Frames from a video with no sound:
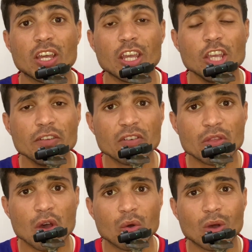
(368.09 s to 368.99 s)
even
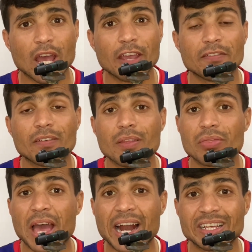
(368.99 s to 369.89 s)
though if
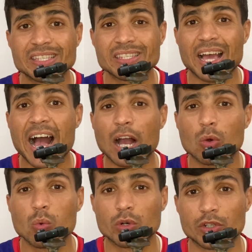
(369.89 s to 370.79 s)
that is
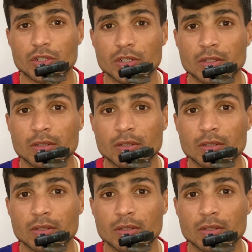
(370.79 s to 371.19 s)
awkward.